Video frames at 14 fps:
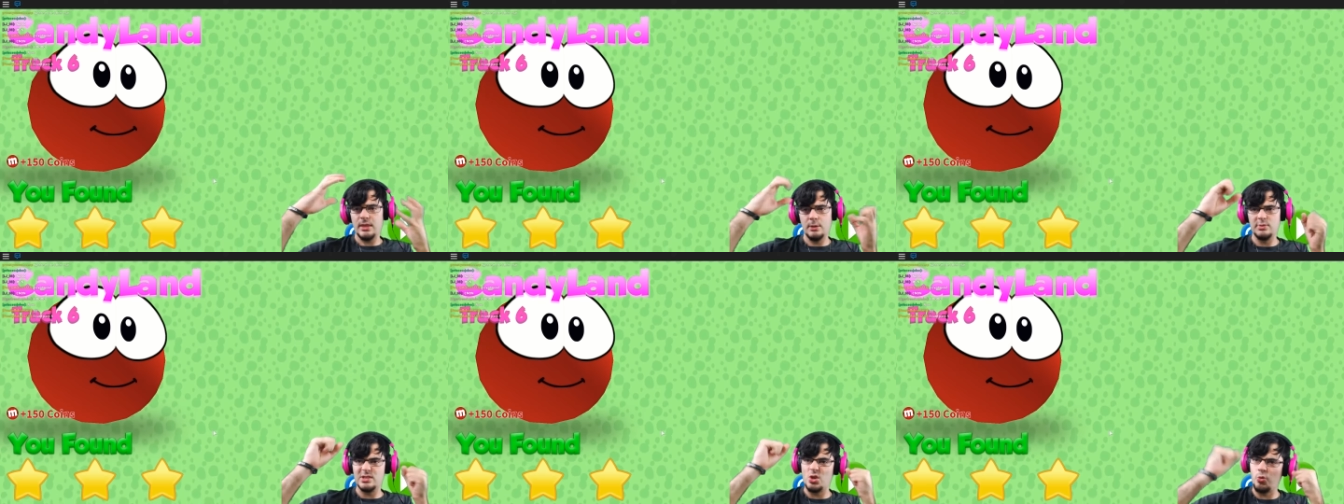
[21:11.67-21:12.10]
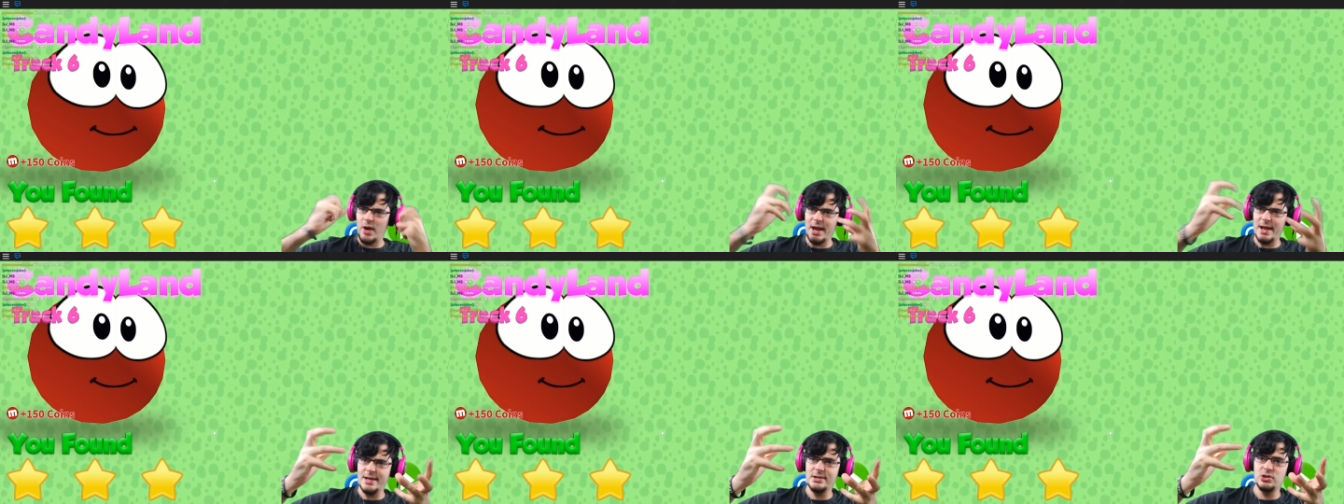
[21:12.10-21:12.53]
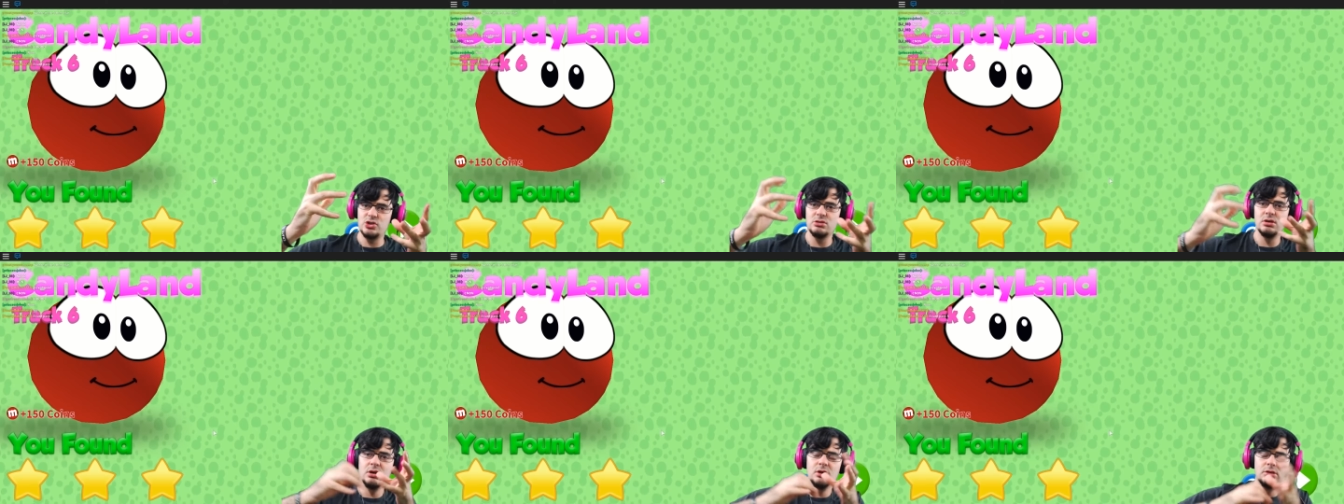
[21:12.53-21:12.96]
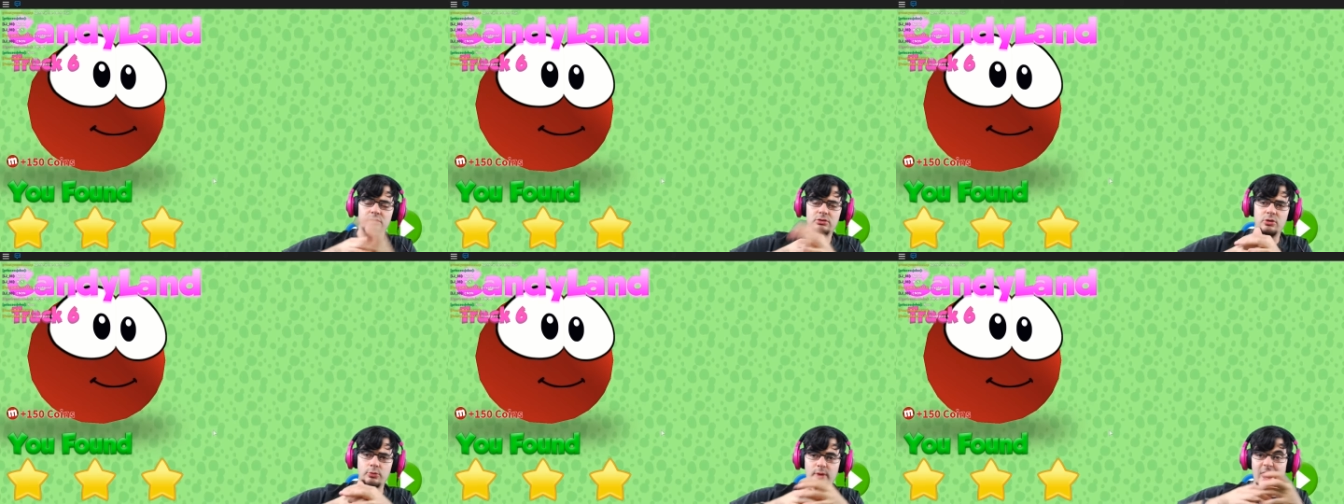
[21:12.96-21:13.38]
It was the rage,
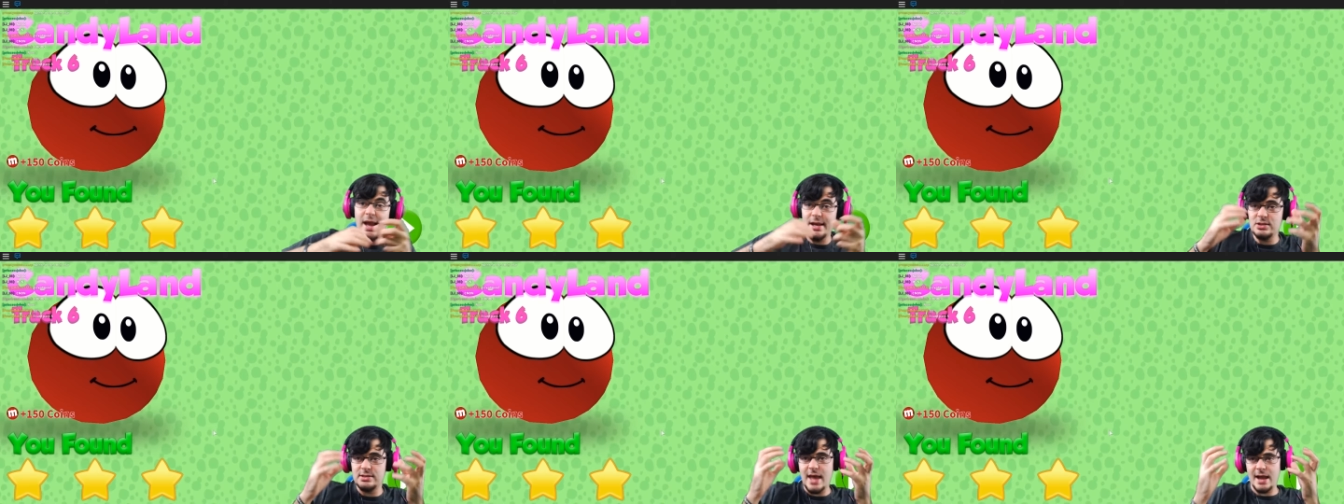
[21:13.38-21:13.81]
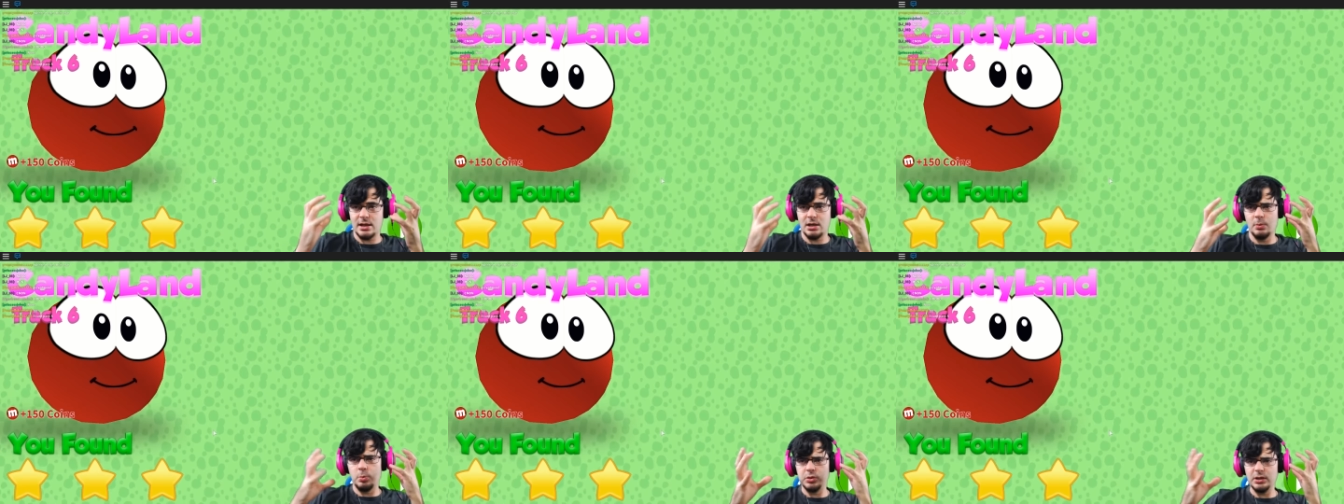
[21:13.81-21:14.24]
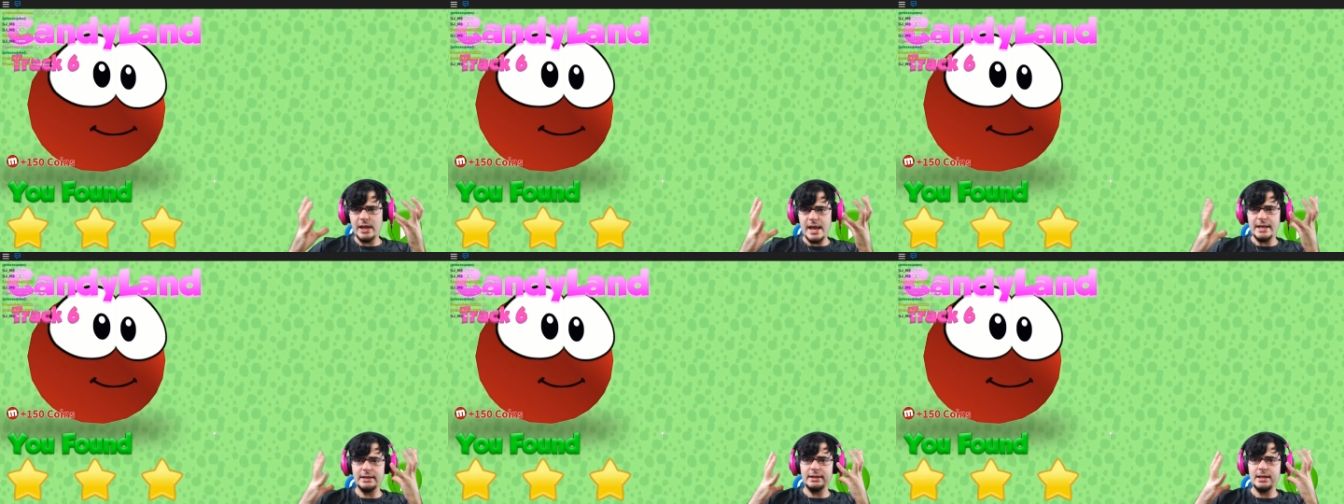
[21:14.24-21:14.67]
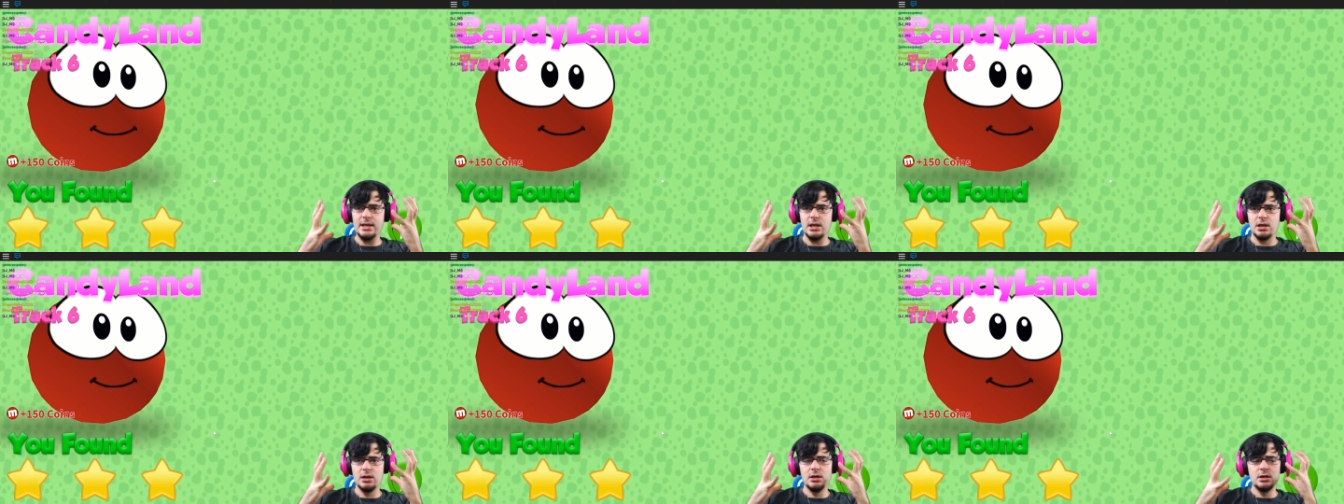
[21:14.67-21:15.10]
the rage that
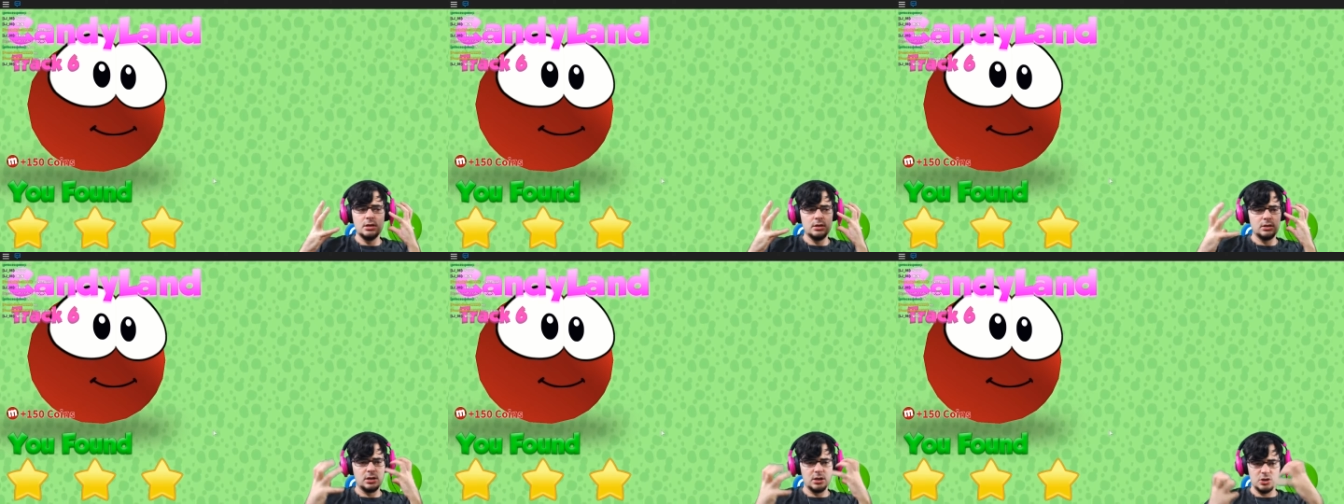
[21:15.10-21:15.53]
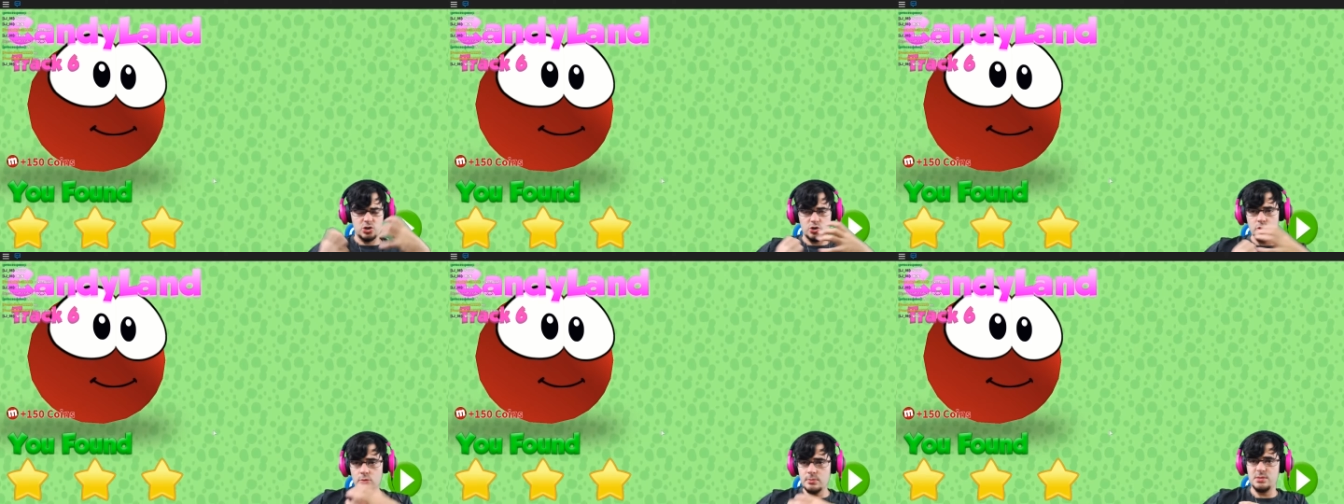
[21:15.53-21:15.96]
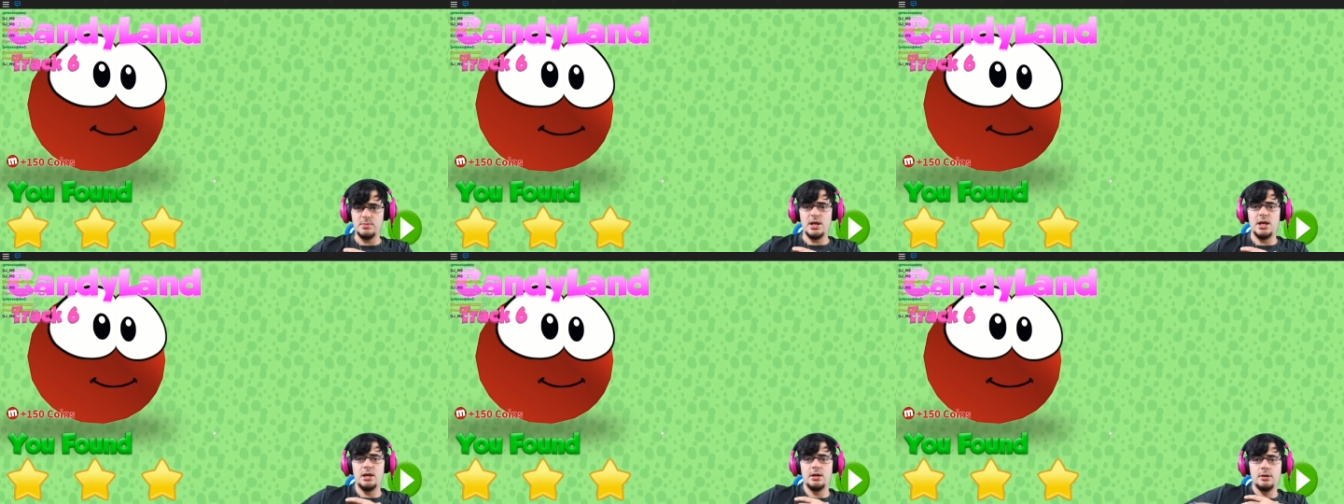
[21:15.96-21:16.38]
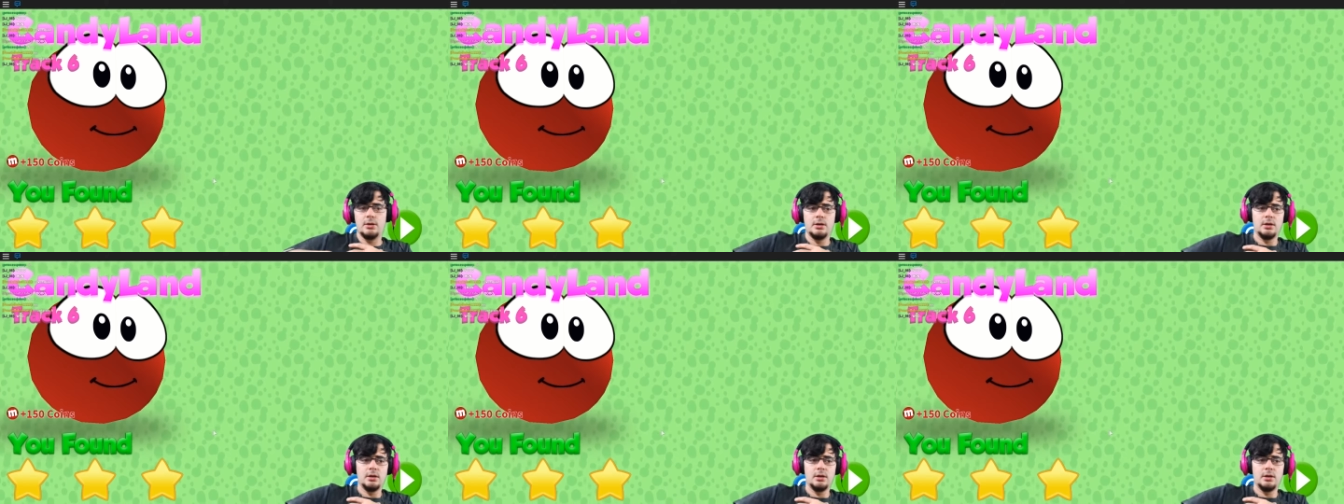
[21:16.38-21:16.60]
completely consumed me,